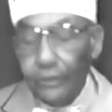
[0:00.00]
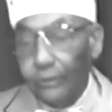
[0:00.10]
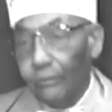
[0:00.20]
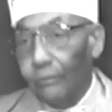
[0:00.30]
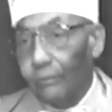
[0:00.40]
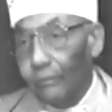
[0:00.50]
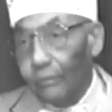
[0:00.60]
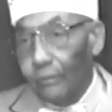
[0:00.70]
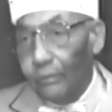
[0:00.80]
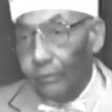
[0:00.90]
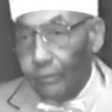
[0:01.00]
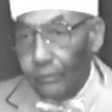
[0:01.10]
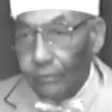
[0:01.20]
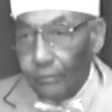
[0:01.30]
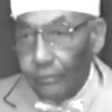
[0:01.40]
in the wilderness,
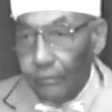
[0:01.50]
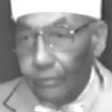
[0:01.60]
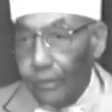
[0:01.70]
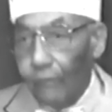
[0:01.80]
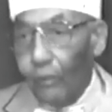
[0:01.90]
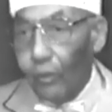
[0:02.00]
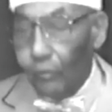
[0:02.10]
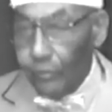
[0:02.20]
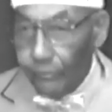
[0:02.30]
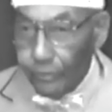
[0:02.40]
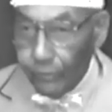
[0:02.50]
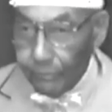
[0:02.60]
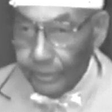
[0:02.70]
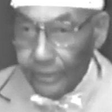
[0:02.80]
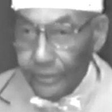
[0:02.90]
and
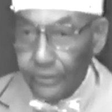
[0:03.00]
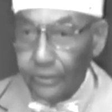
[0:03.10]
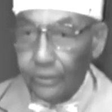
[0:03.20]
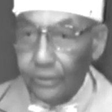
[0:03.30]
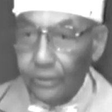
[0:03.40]
John wouldn't make you